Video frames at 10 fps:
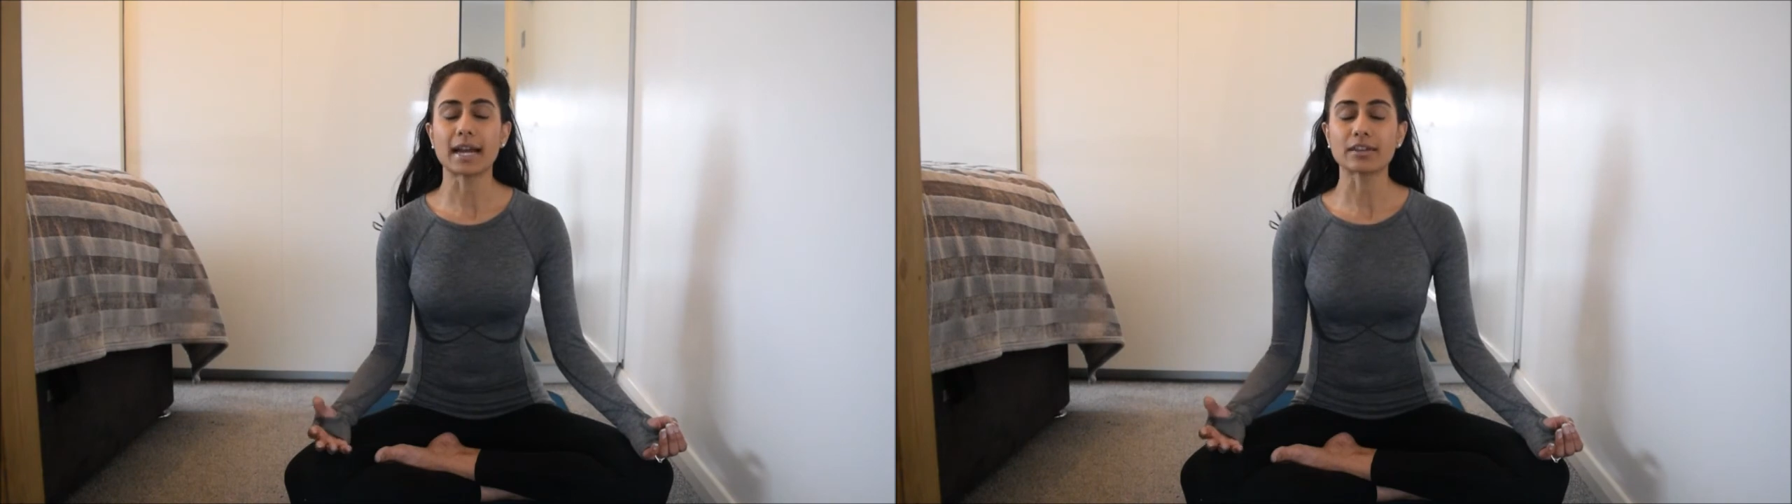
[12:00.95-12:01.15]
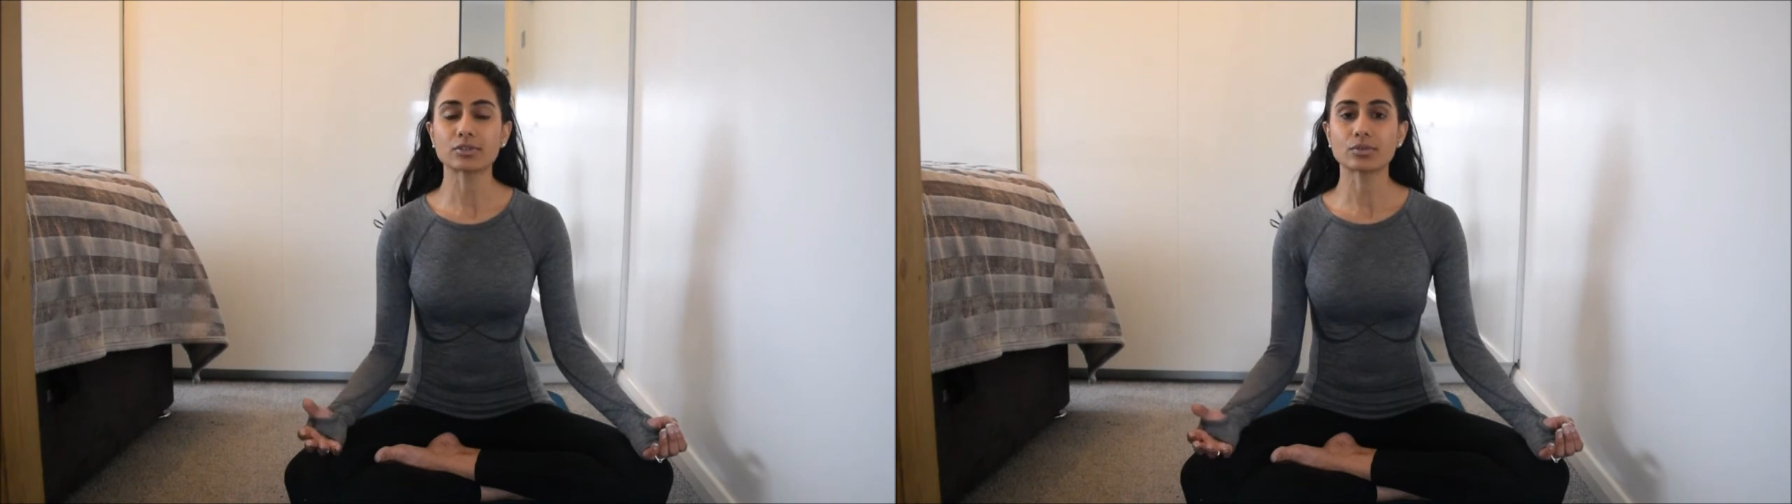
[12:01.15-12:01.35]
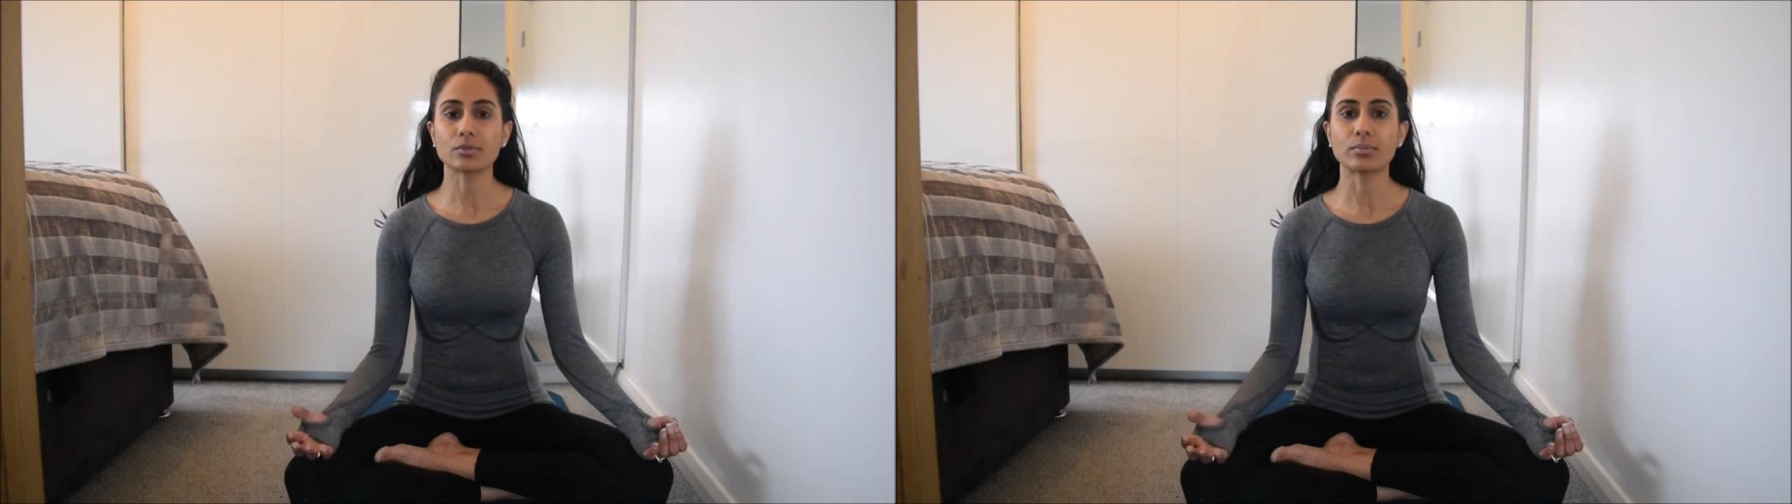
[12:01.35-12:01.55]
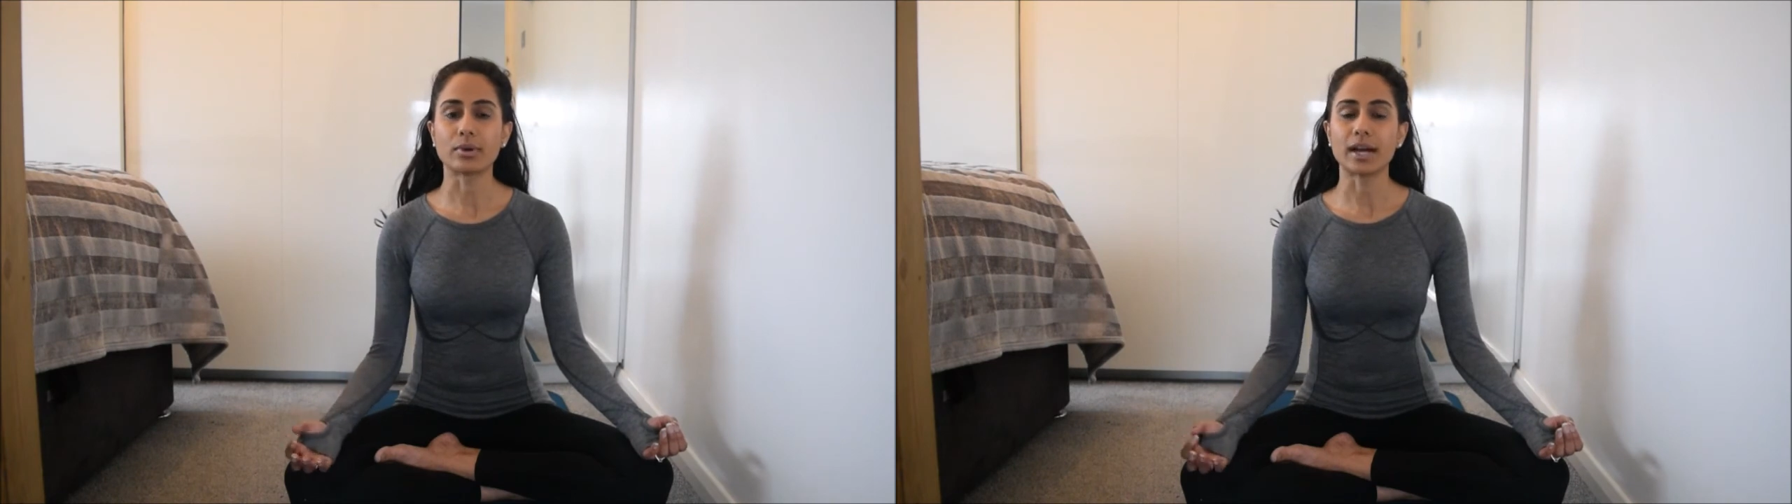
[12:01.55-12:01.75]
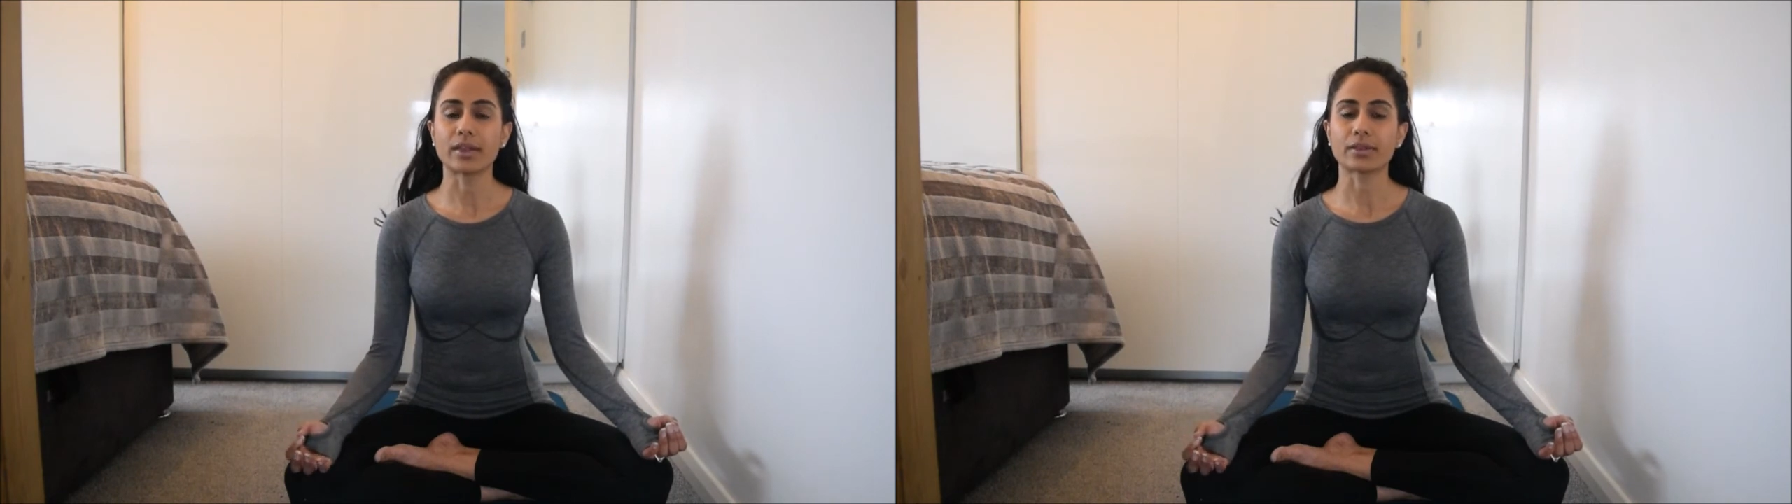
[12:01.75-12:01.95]
natural
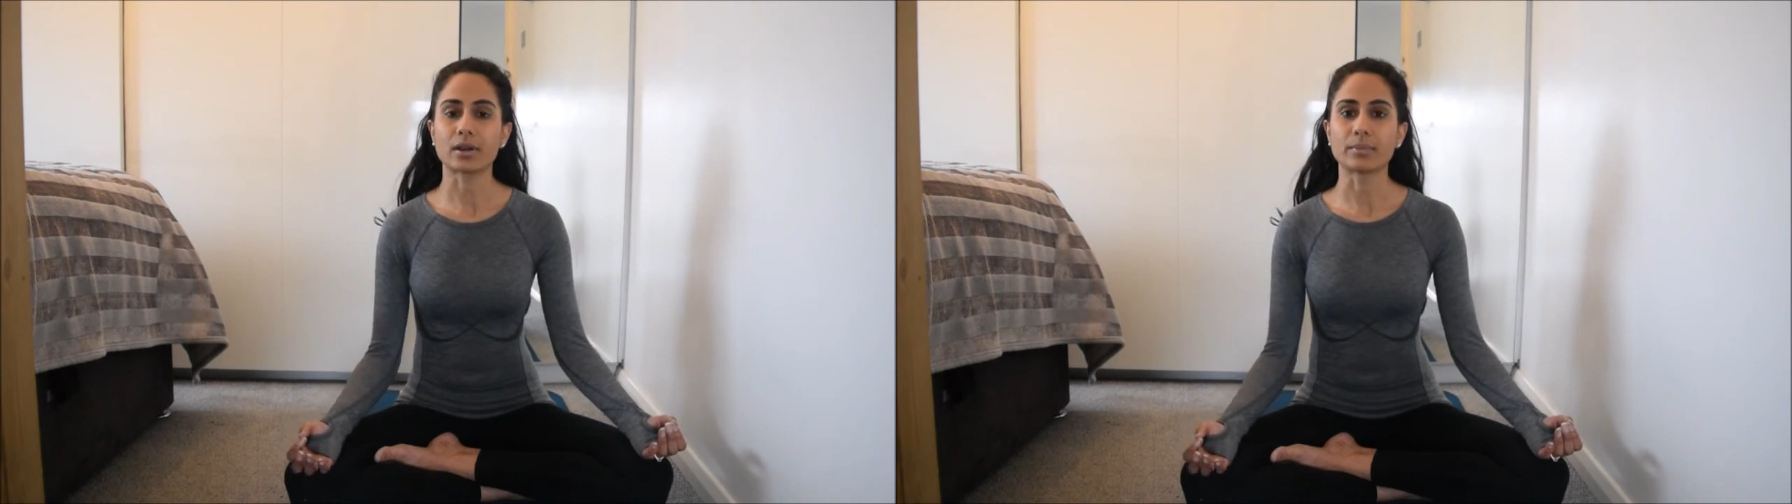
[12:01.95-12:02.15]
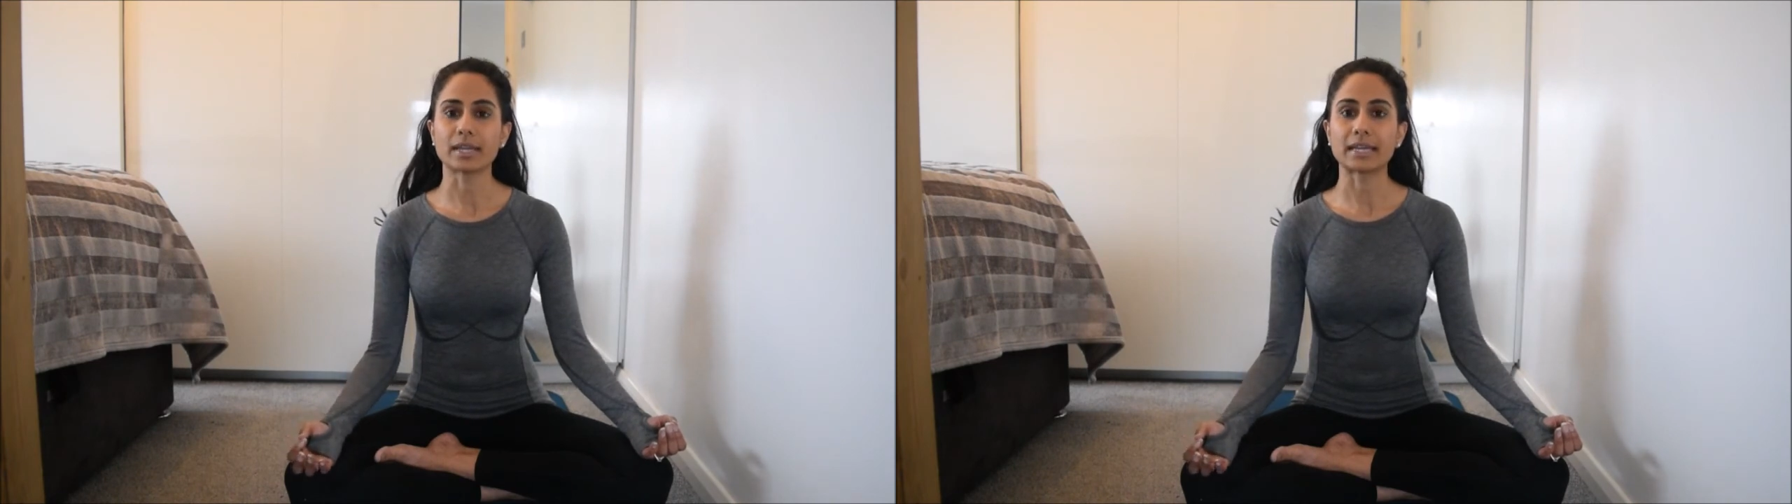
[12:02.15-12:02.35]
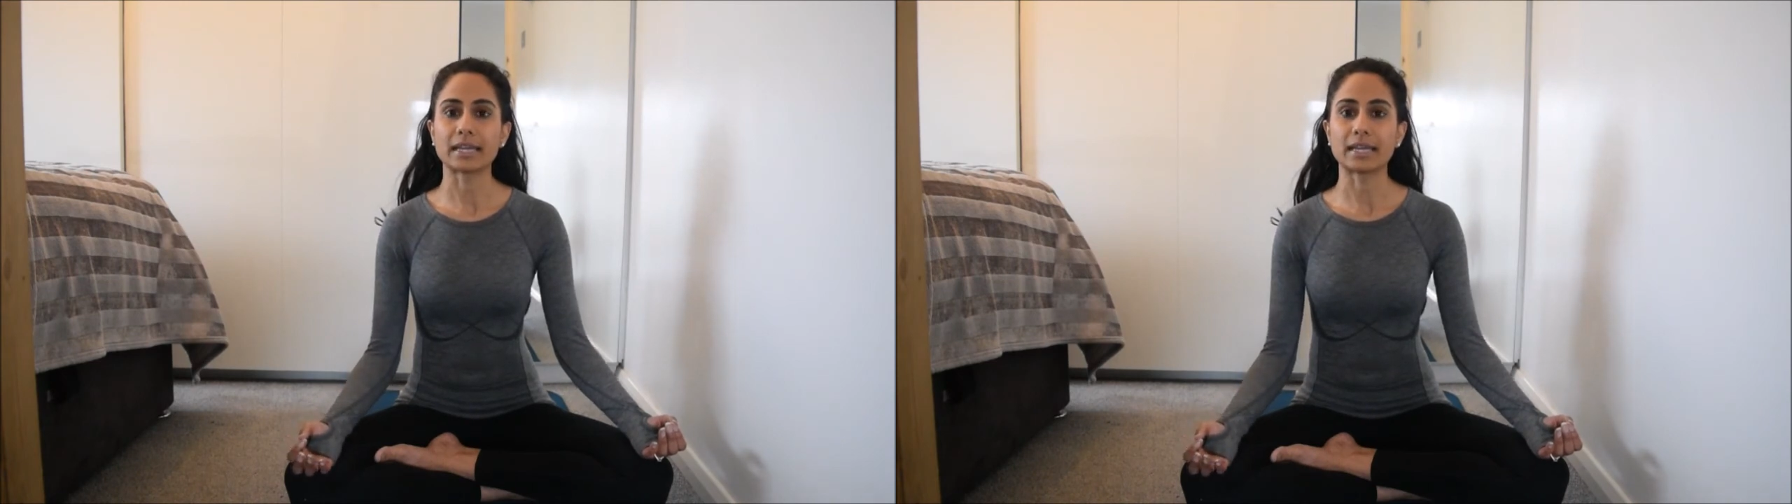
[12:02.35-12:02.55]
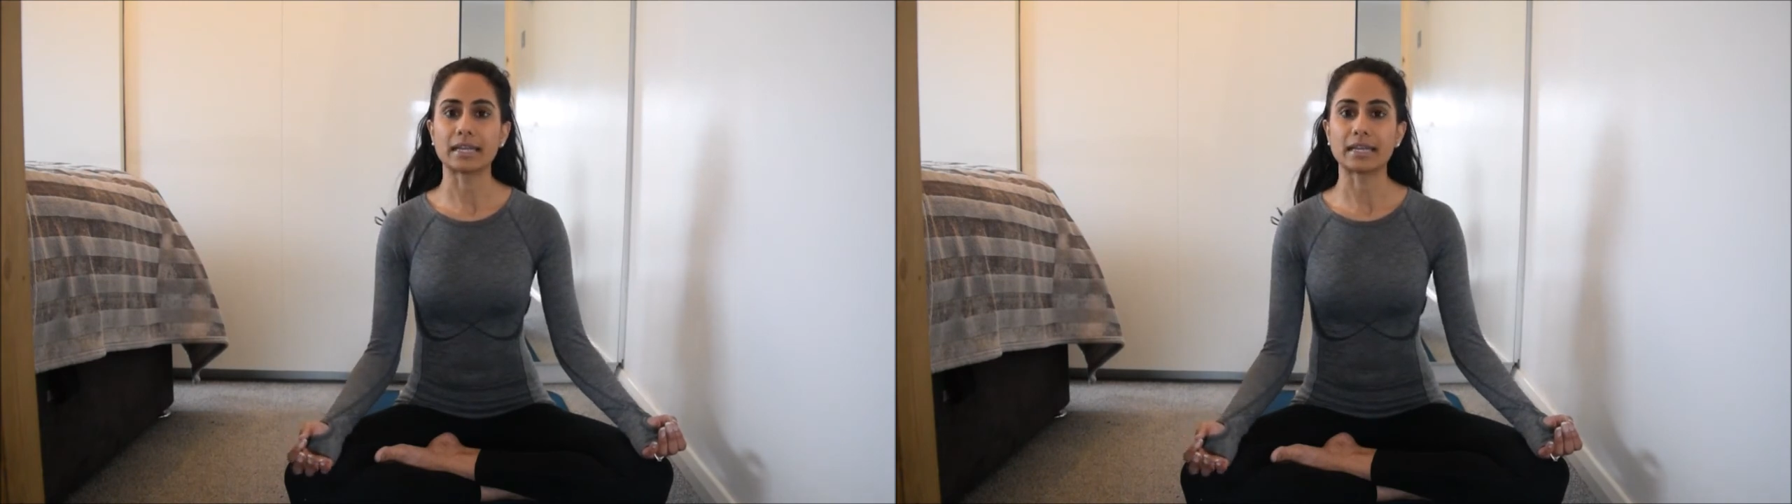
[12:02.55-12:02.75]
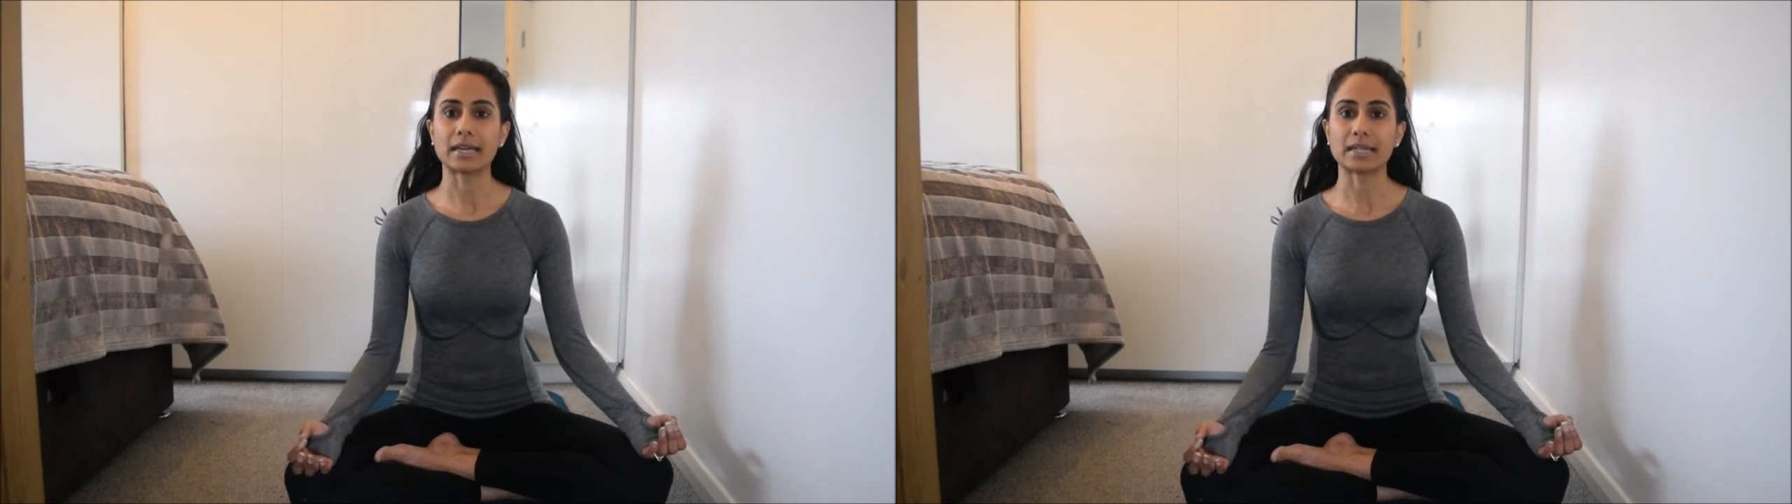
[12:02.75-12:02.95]
breath coming
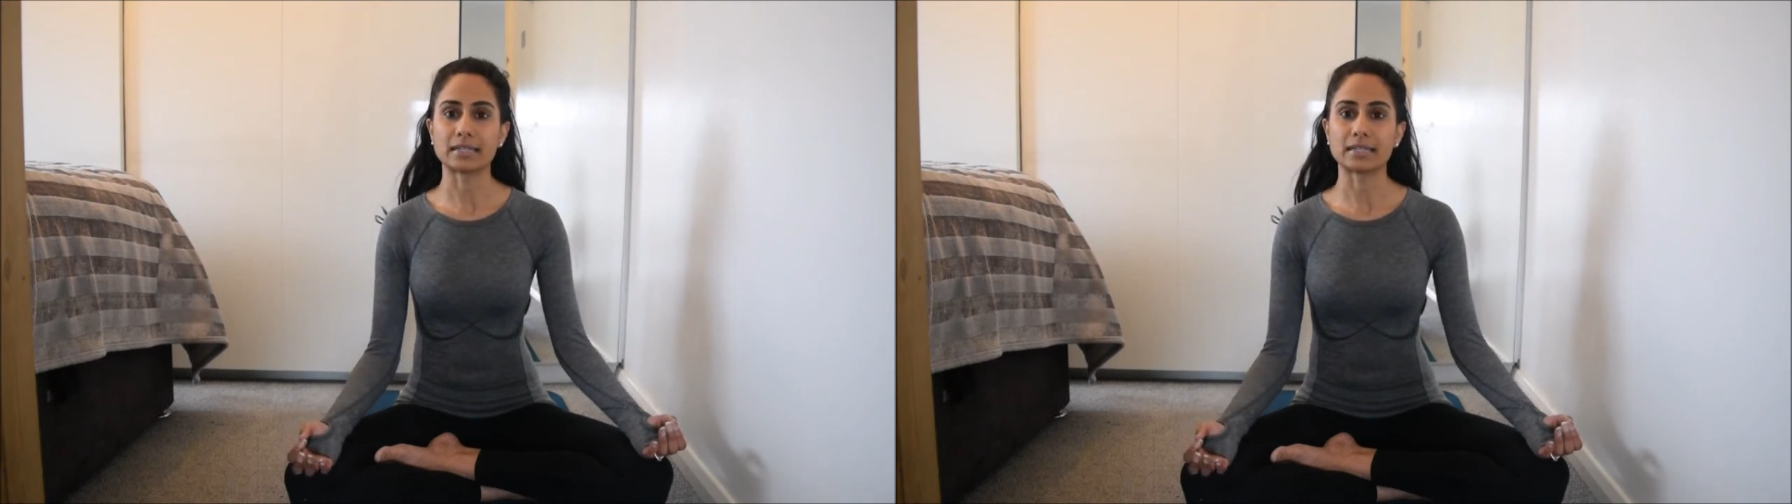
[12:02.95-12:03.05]
in